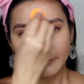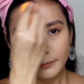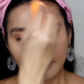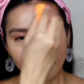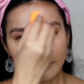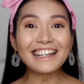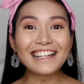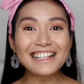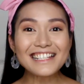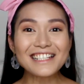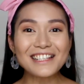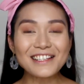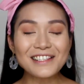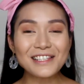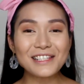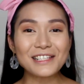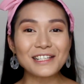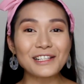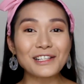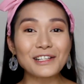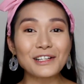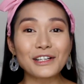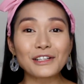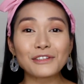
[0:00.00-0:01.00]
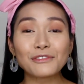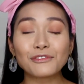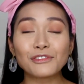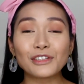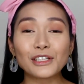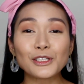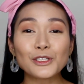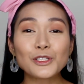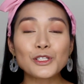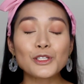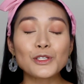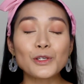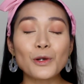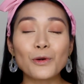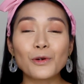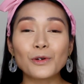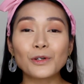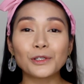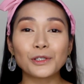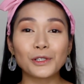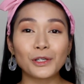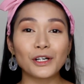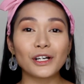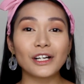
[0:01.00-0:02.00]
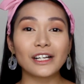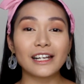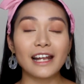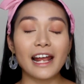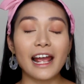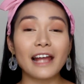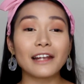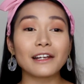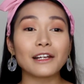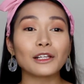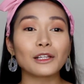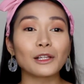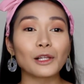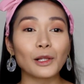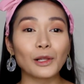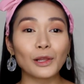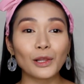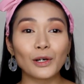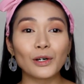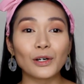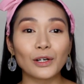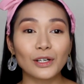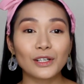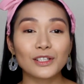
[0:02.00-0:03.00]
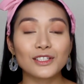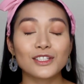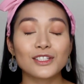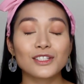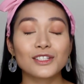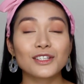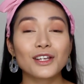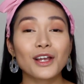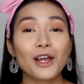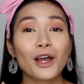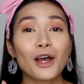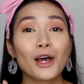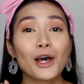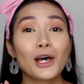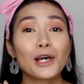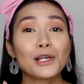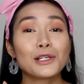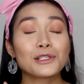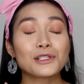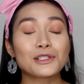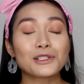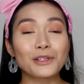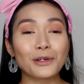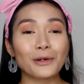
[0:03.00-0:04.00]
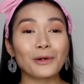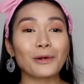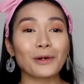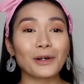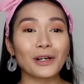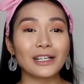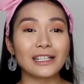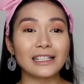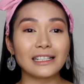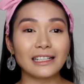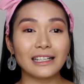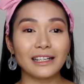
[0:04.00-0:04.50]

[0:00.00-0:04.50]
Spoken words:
This concealer feels so good and it looks so good.